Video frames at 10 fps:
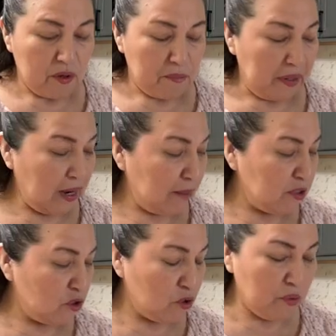but I'm
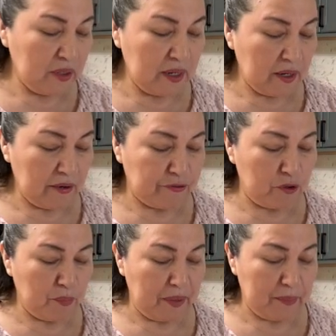just doing a
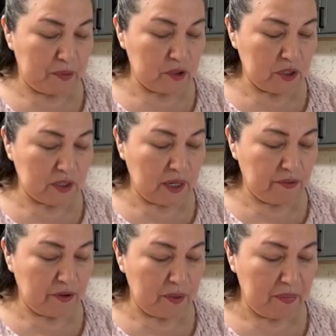few peppers. It's
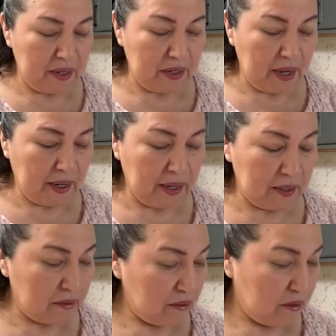not very many. I
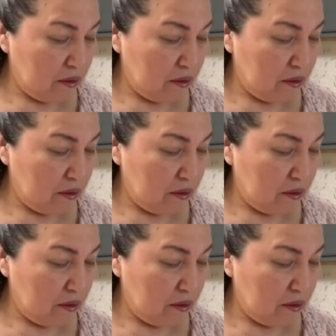got